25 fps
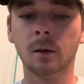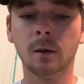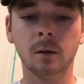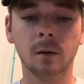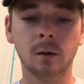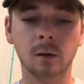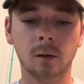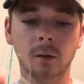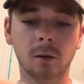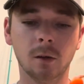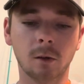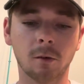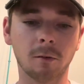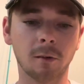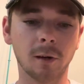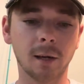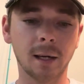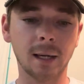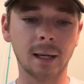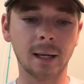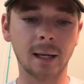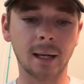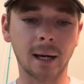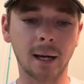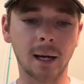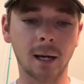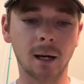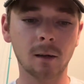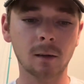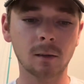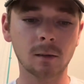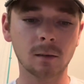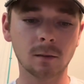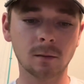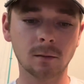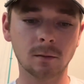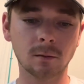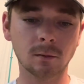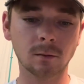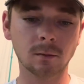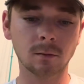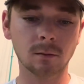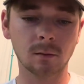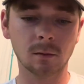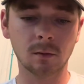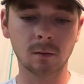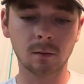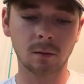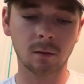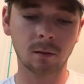rig out.
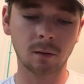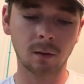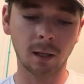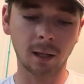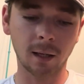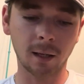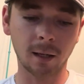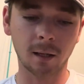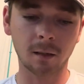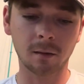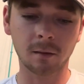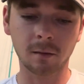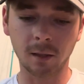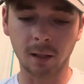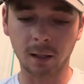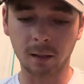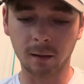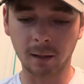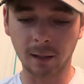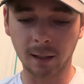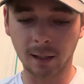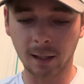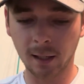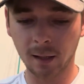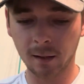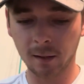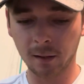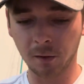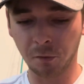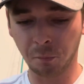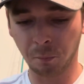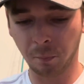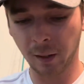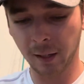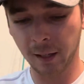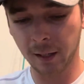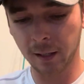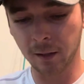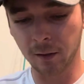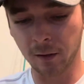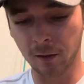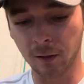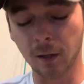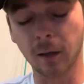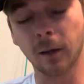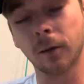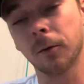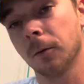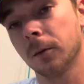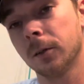Like I said, they got these painted
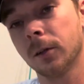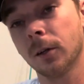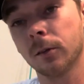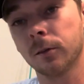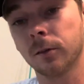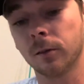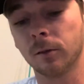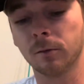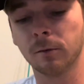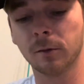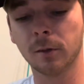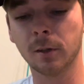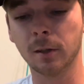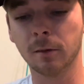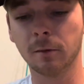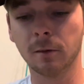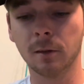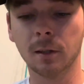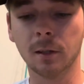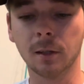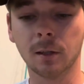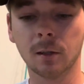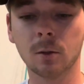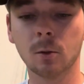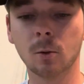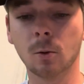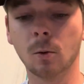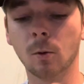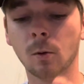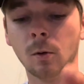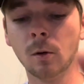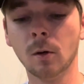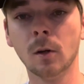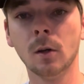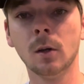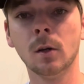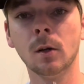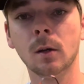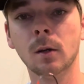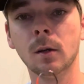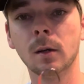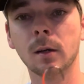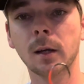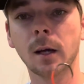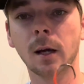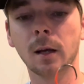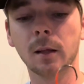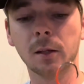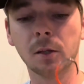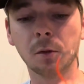hooks, which else is really, really cool.
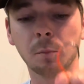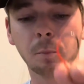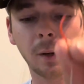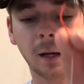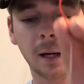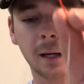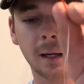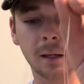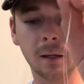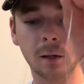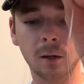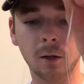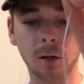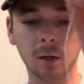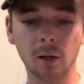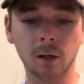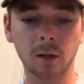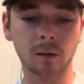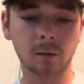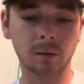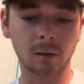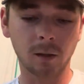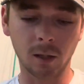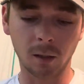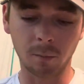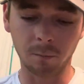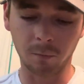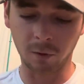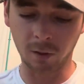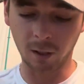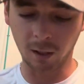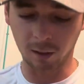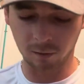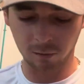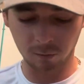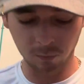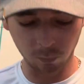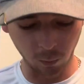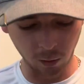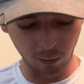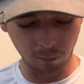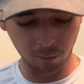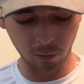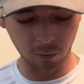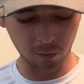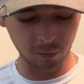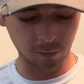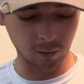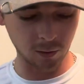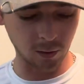Got these painted hooks. You got
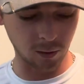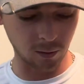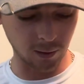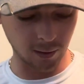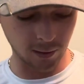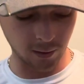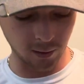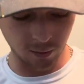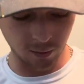swivels and all that good